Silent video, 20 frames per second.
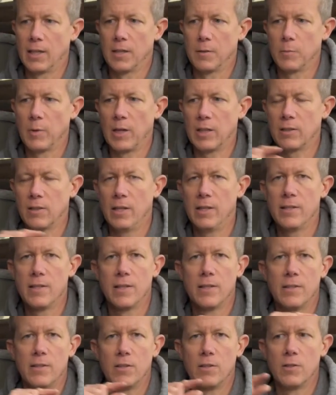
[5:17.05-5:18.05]
brake line
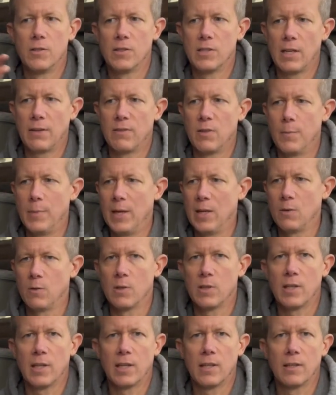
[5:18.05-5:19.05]
that you just have to bend
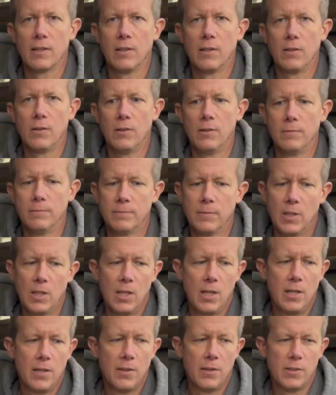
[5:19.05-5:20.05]
with like a little,
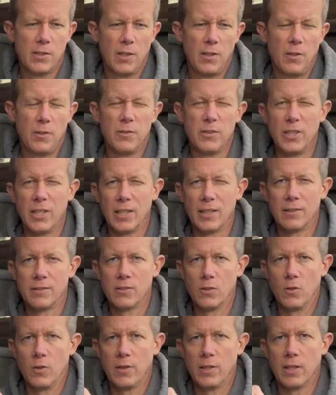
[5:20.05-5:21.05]
there's a little jig
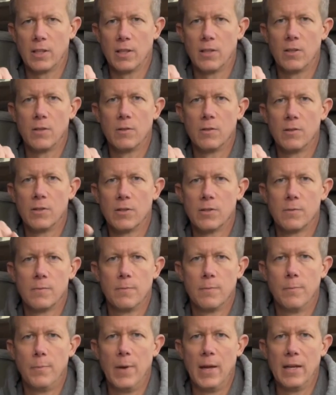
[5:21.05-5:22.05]
sort of thing that you just
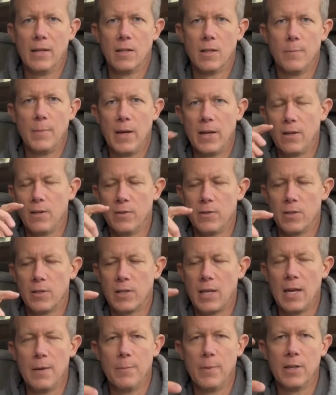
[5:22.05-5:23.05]
bend the metal. You
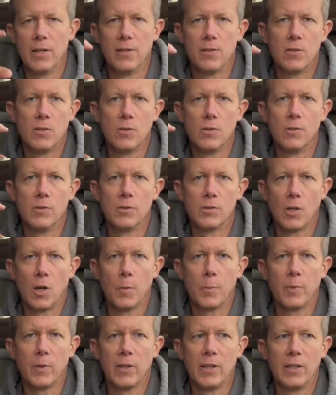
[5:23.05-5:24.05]
can't bend it too
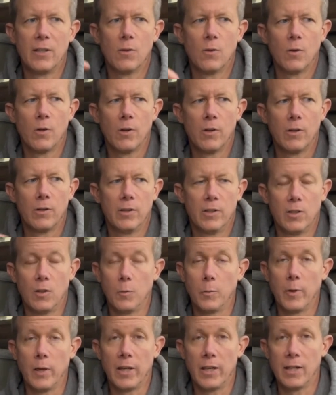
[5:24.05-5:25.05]
sharply or it'll
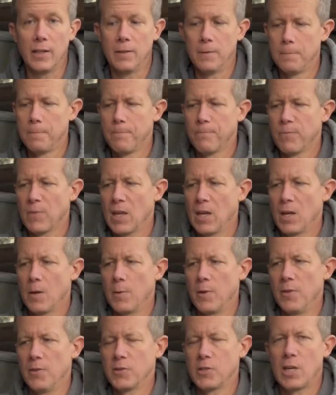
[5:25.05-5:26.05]
break it.
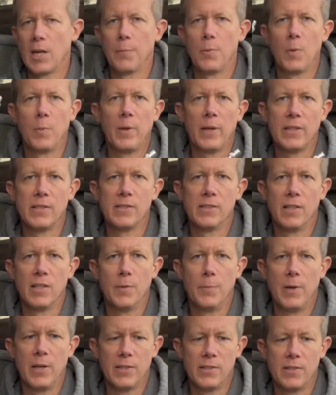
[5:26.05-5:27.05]
But there's a couple of places on the
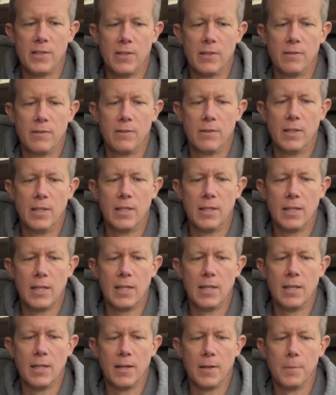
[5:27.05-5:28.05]
bus that
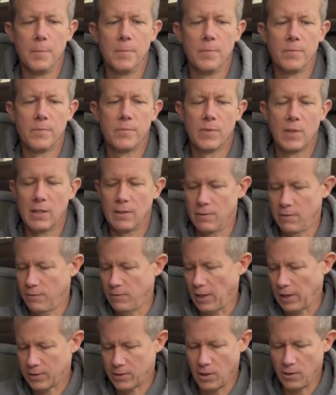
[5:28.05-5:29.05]
need
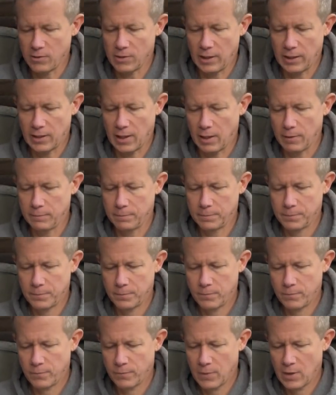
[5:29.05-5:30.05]
flex hose like that.
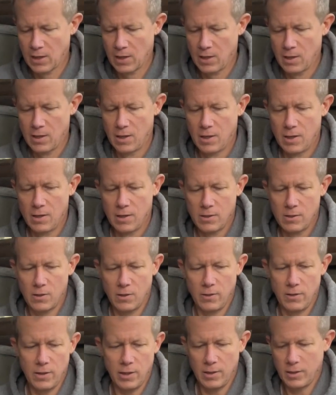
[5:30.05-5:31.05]

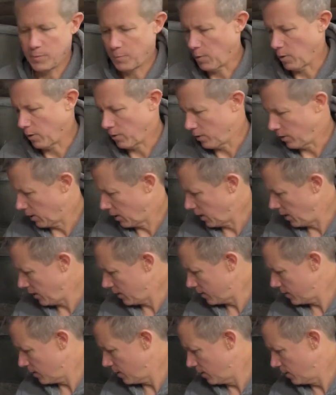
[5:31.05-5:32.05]
So that's part of the kit.